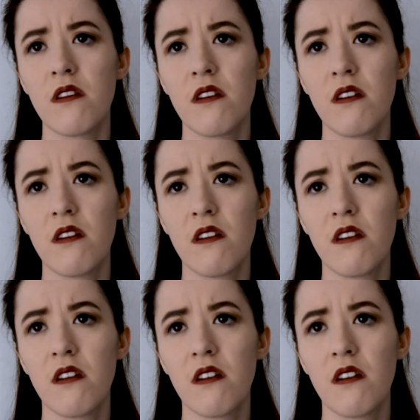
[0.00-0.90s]

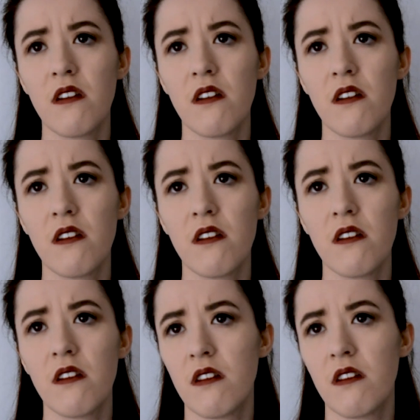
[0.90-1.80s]

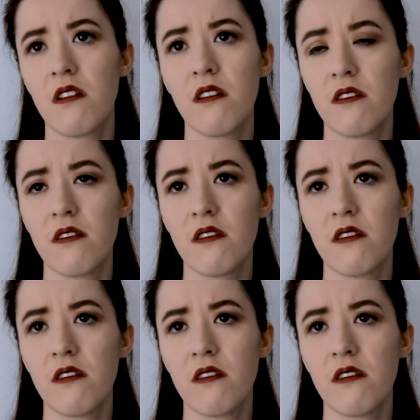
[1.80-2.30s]
No one is speaking in this clip.